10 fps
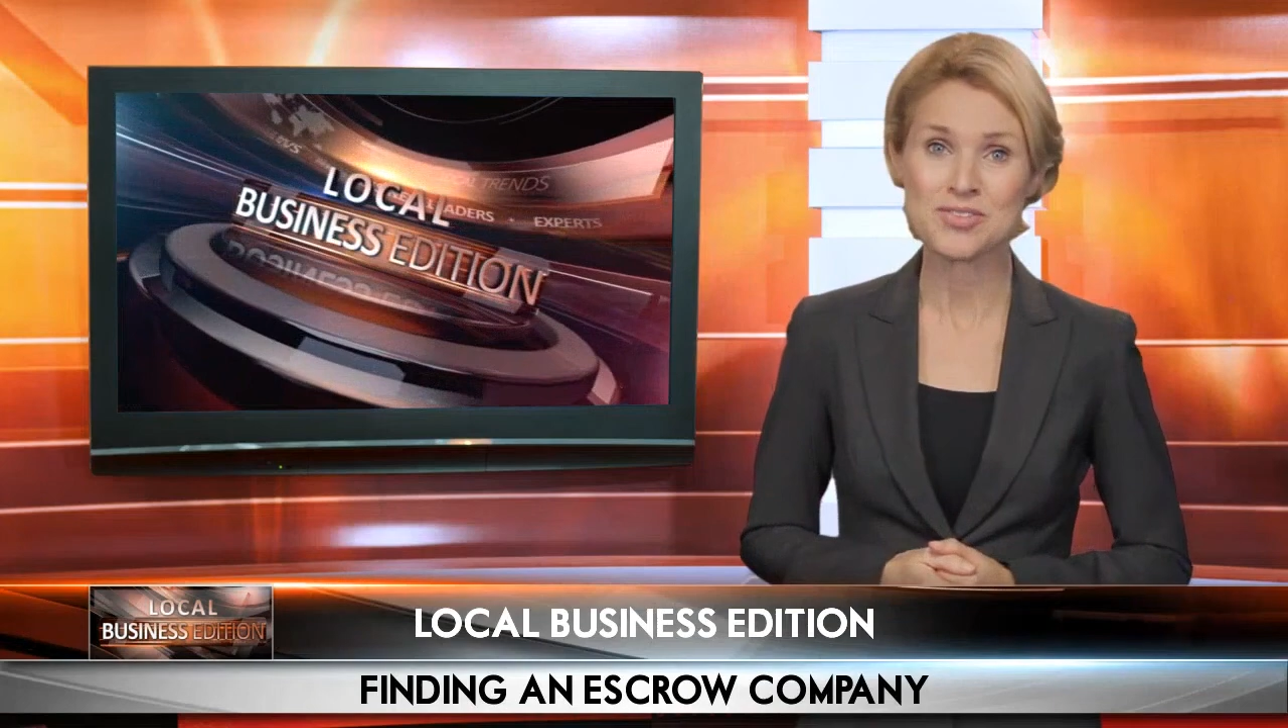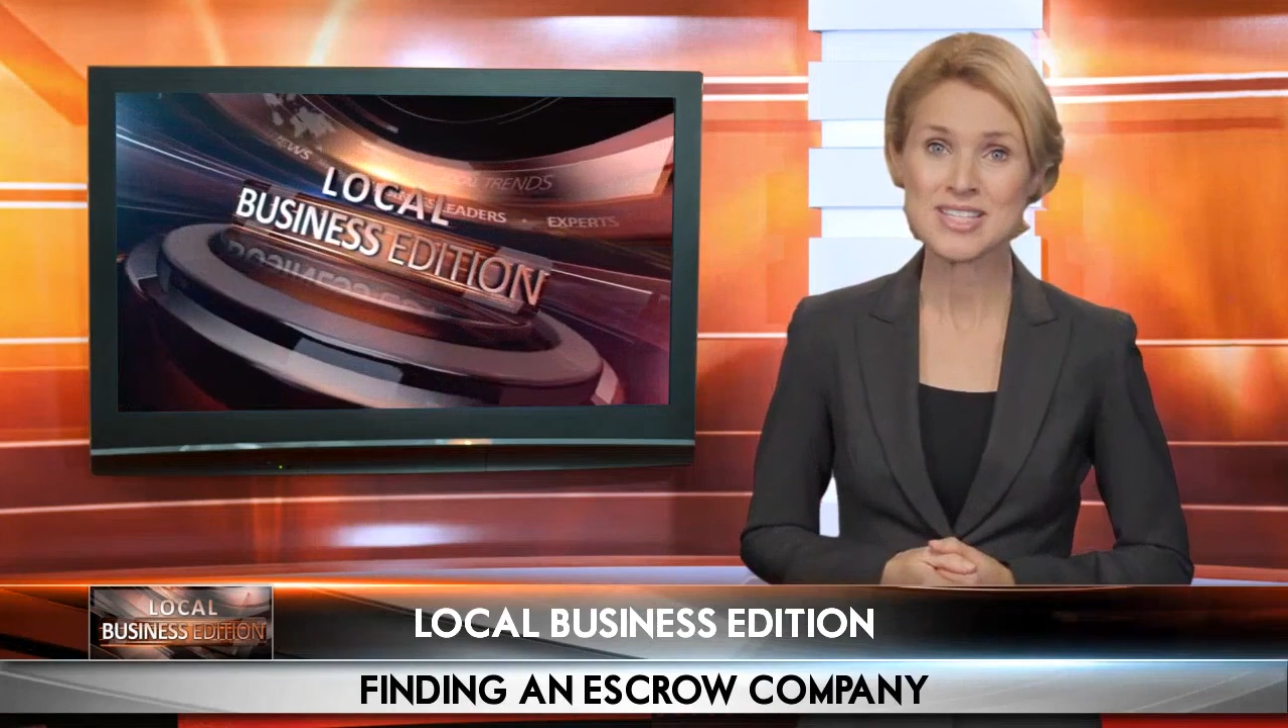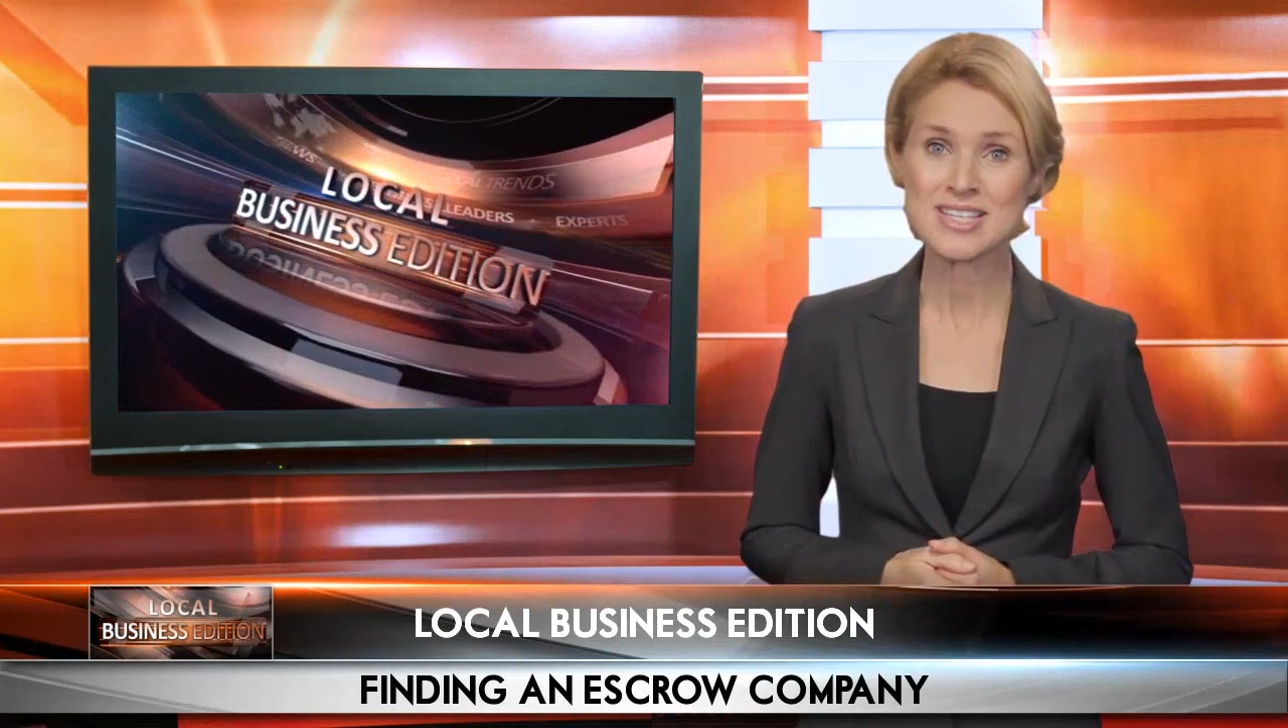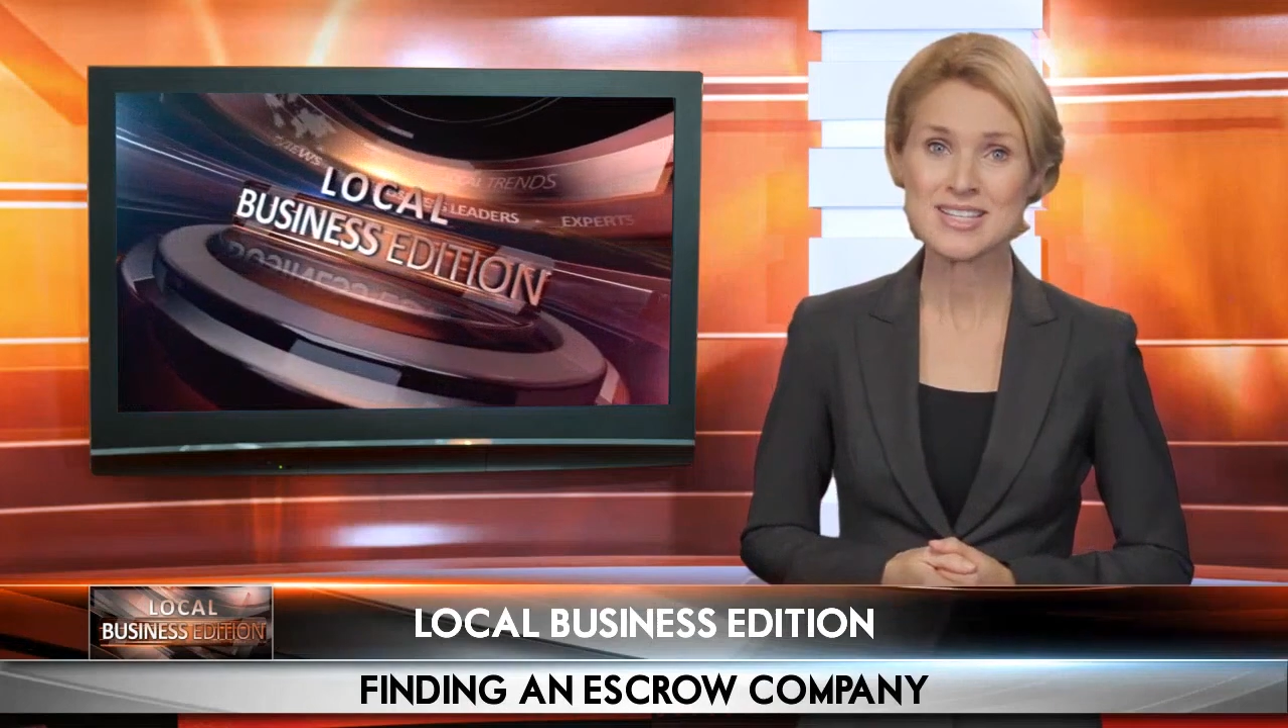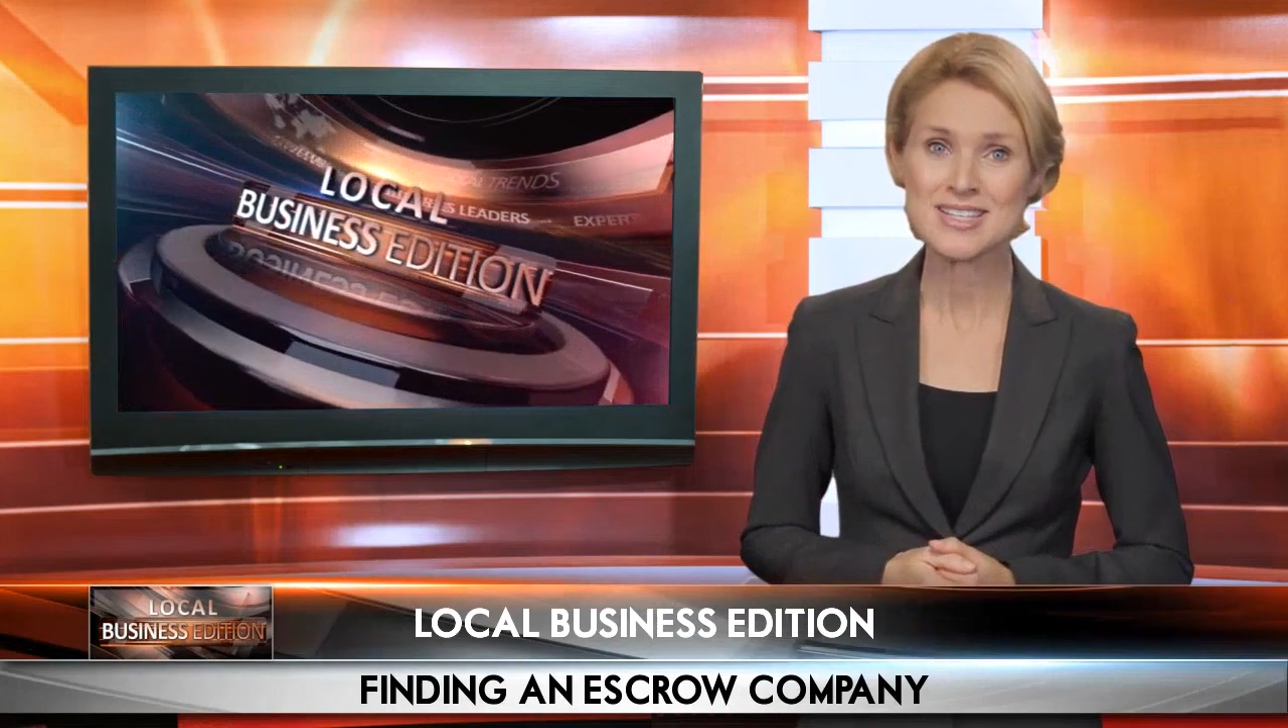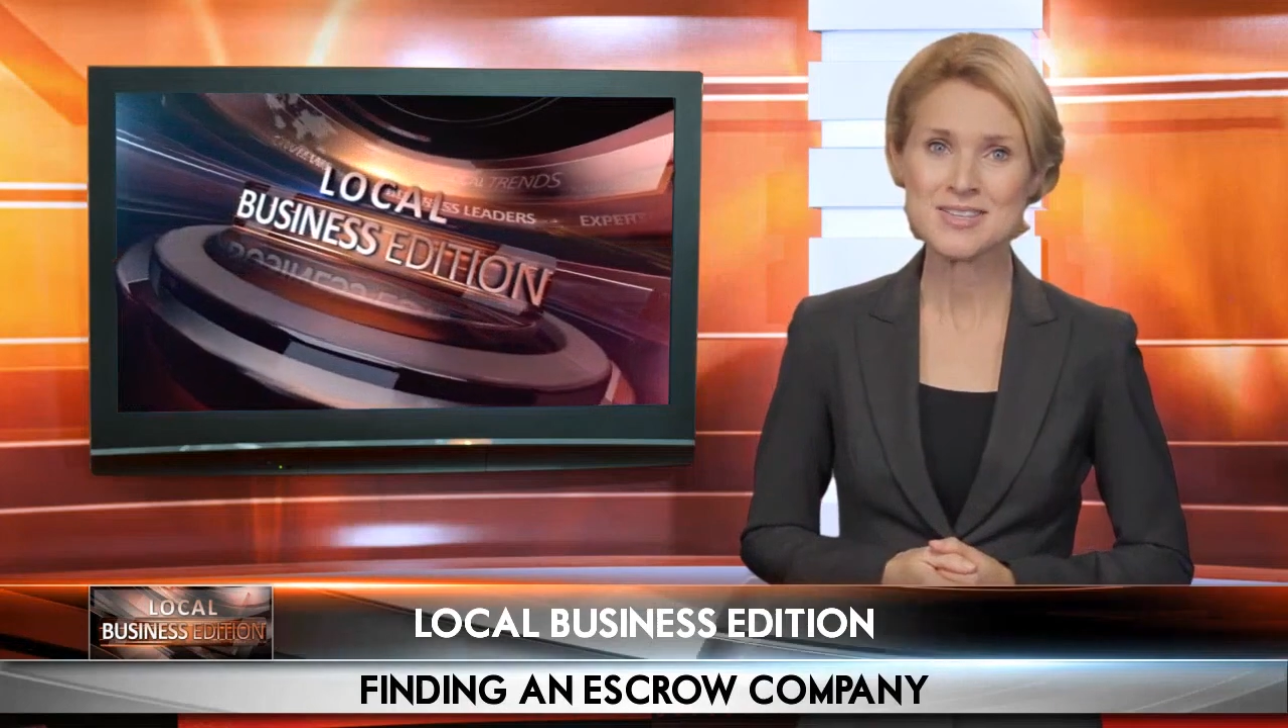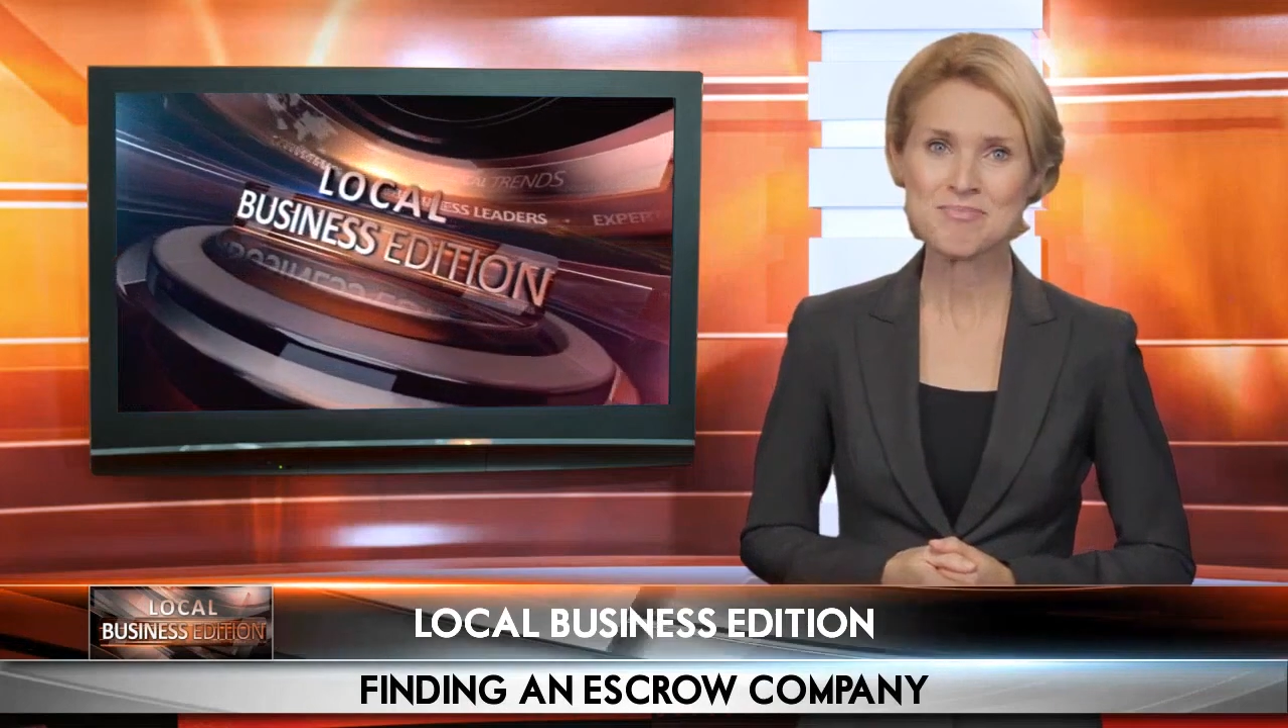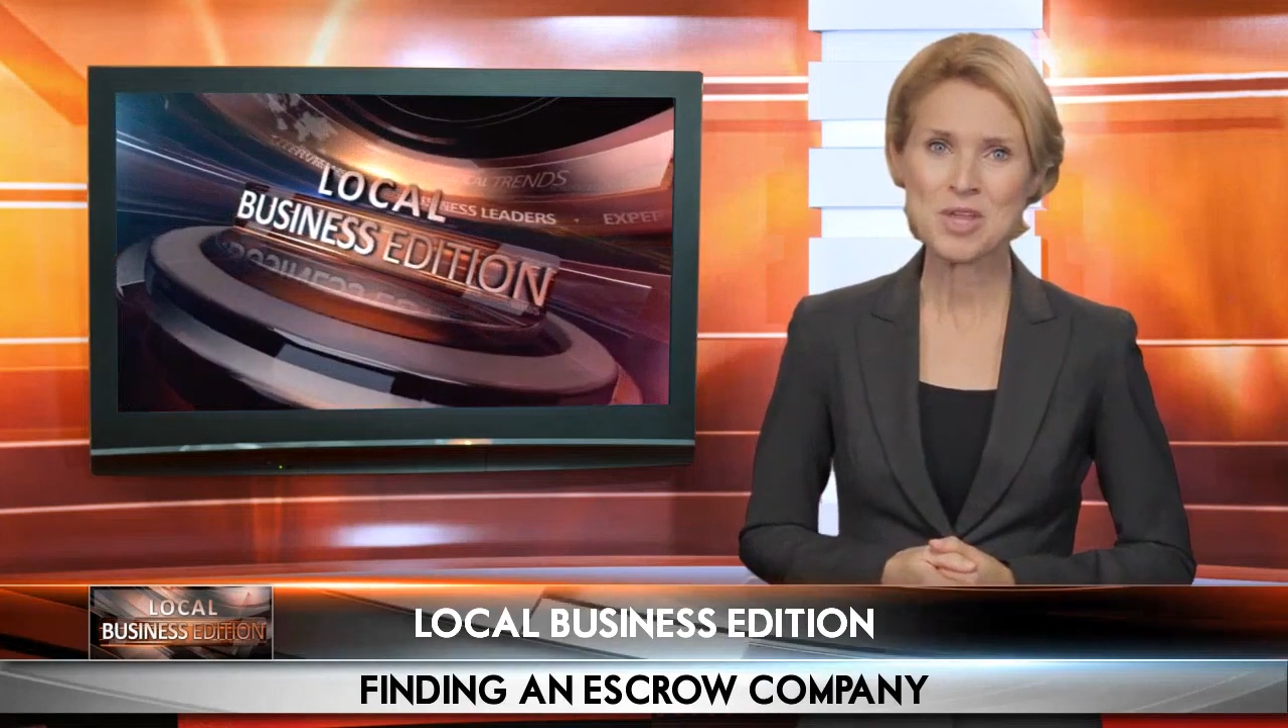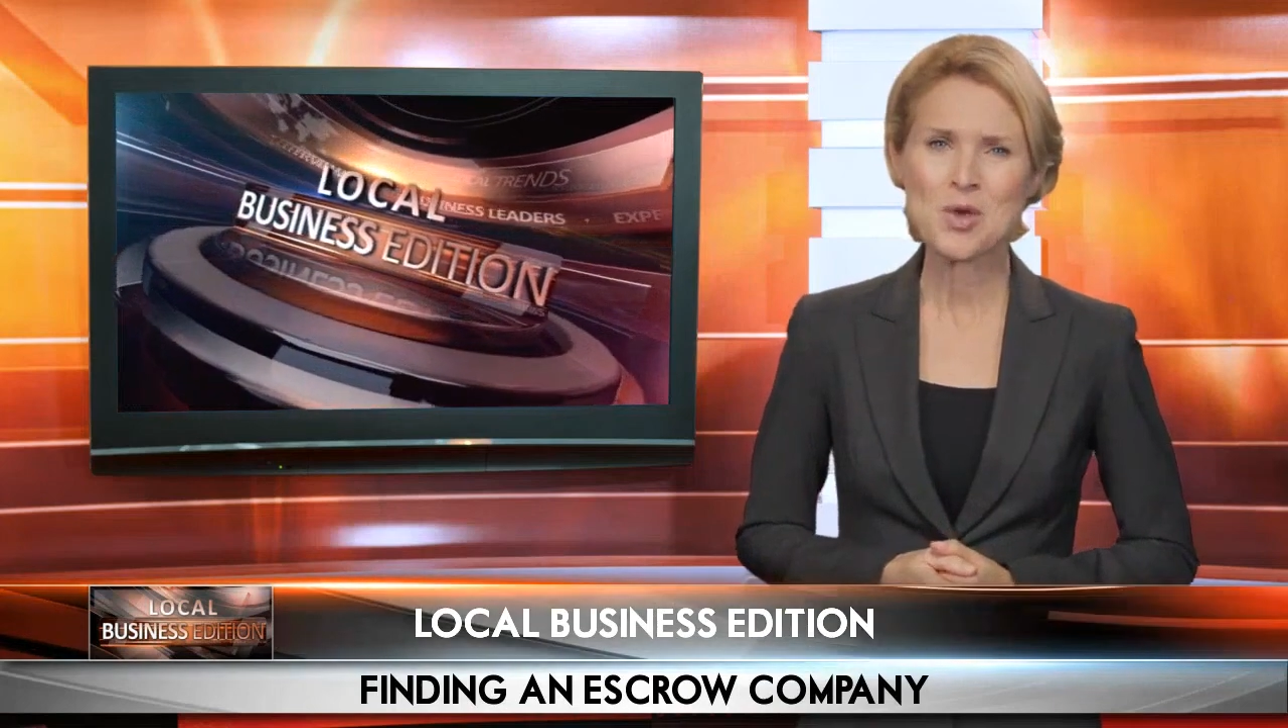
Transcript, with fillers: services?